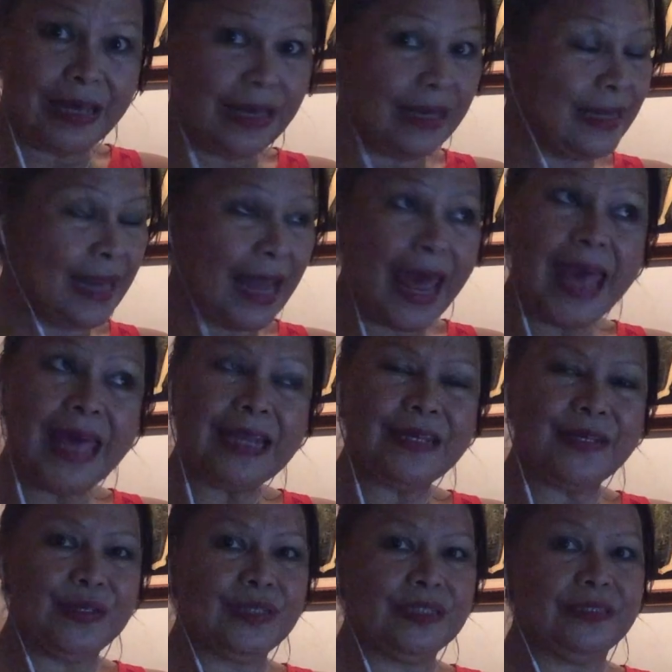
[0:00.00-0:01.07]
an
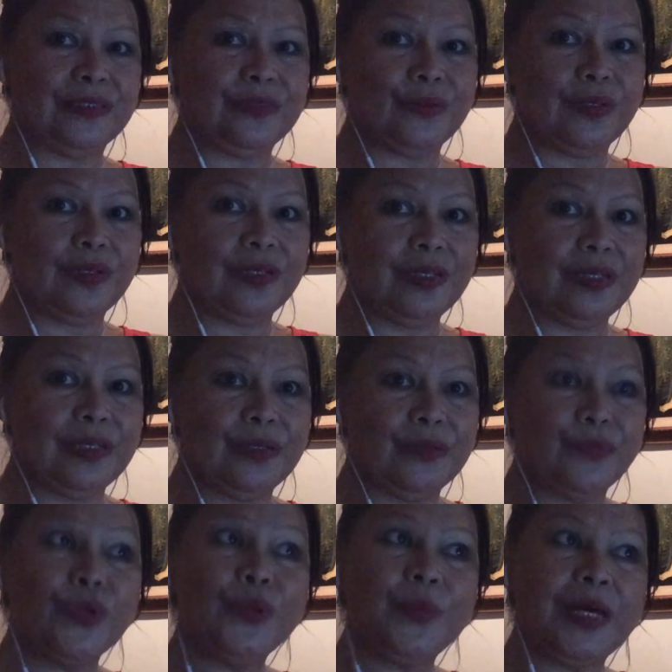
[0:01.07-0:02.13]
elegant uh,
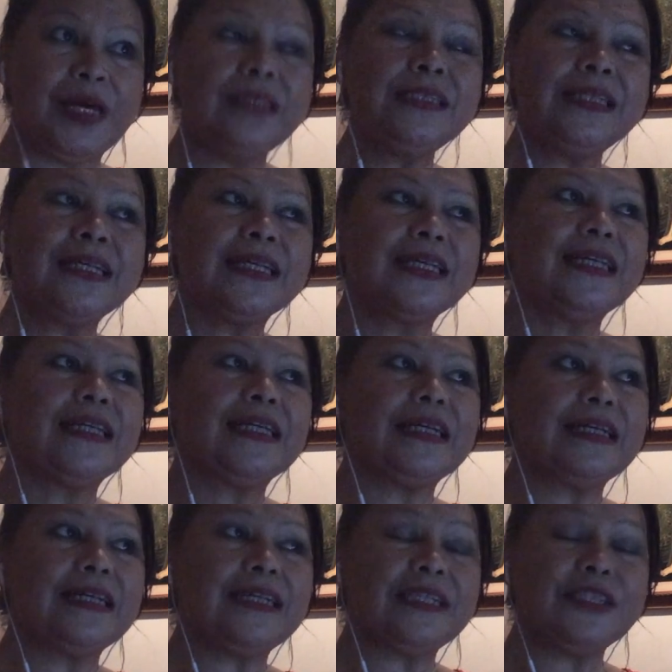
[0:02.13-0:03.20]
woman
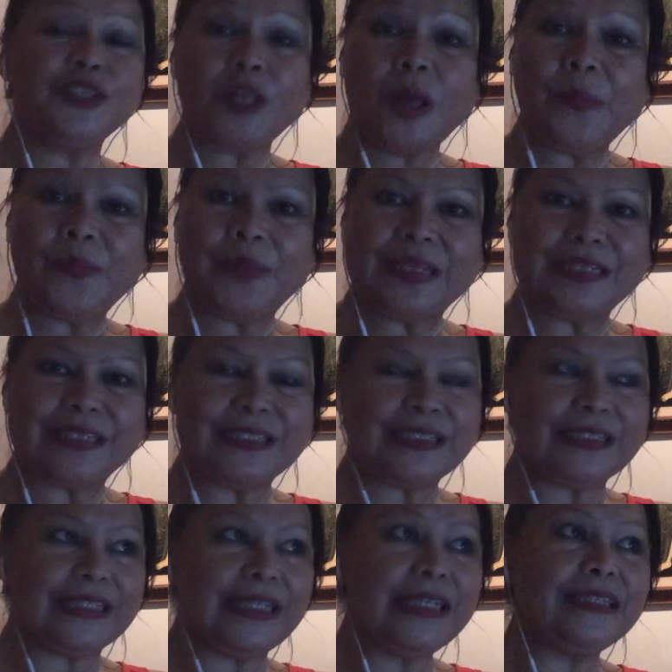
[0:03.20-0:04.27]
uh, stopped me in the
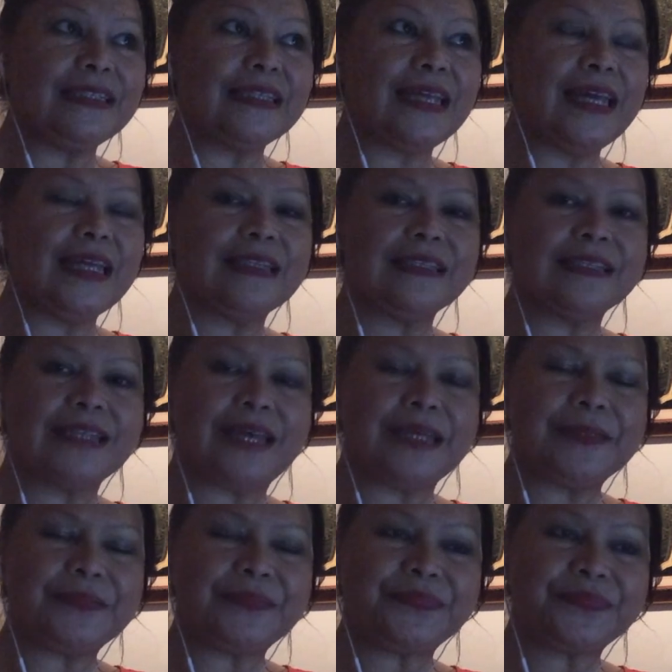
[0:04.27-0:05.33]
street and
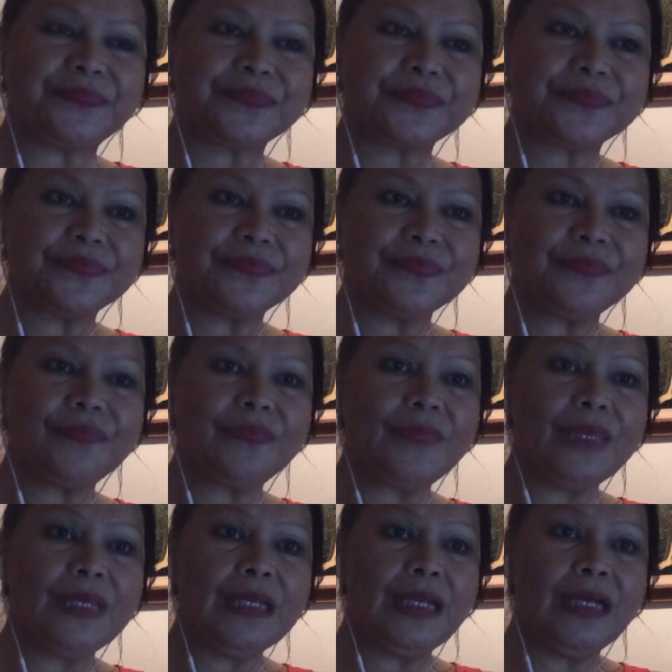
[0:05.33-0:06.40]
said,
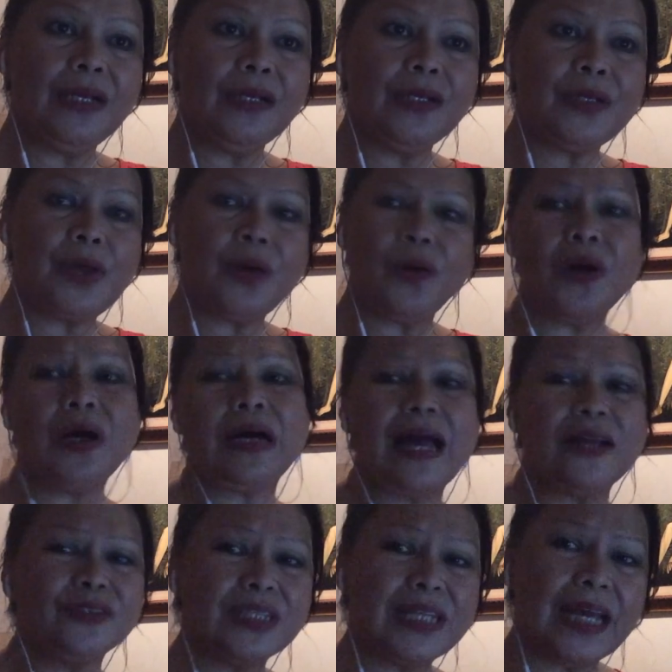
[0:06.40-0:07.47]
uh,
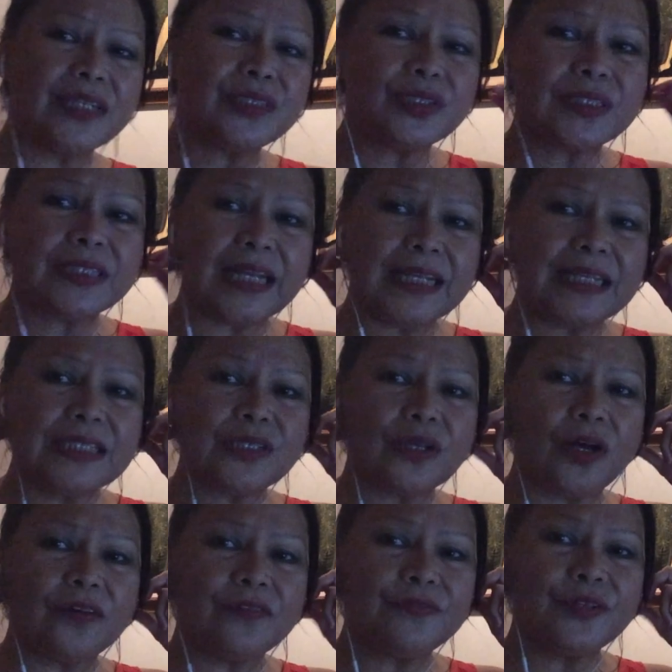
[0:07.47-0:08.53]
actually I should take this
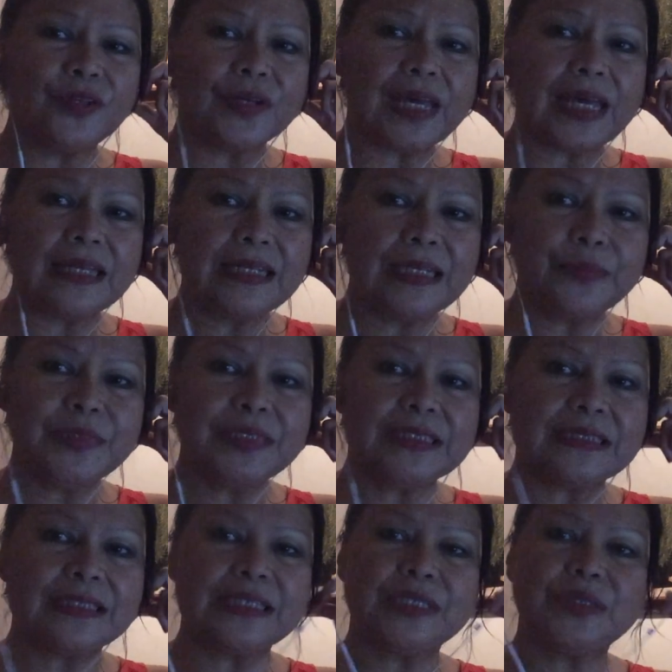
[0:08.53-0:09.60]
off. Okay, let me
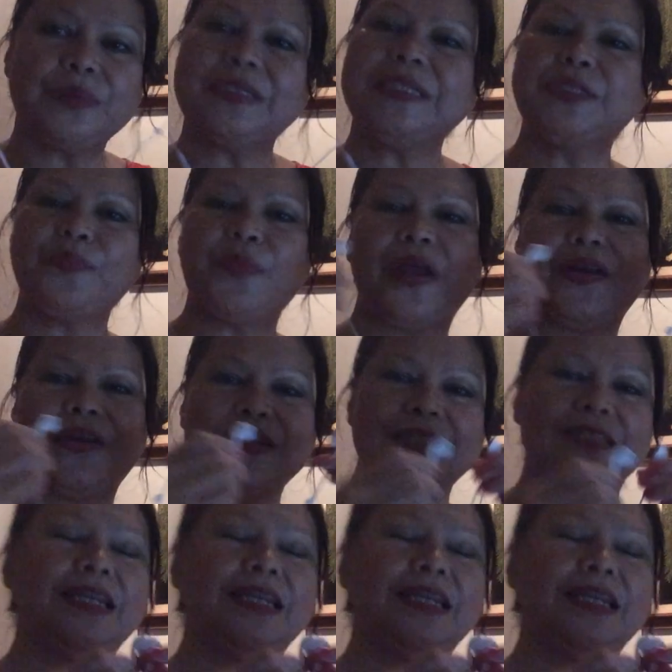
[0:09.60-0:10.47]
just, it's, it's better.